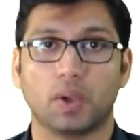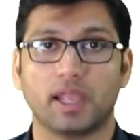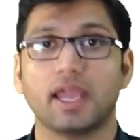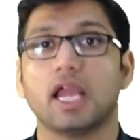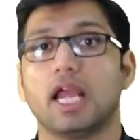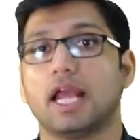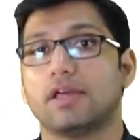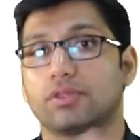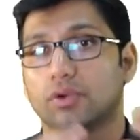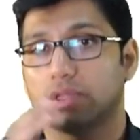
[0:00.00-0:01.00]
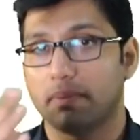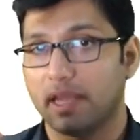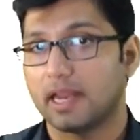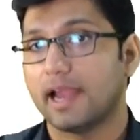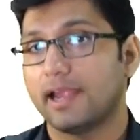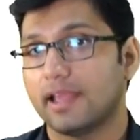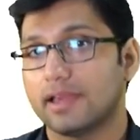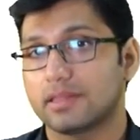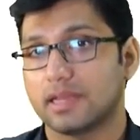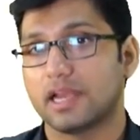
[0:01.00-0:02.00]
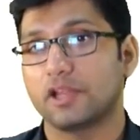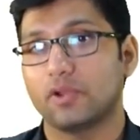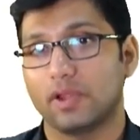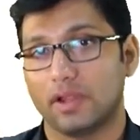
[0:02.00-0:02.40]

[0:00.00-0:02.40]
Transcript: Okay, so the main idea is that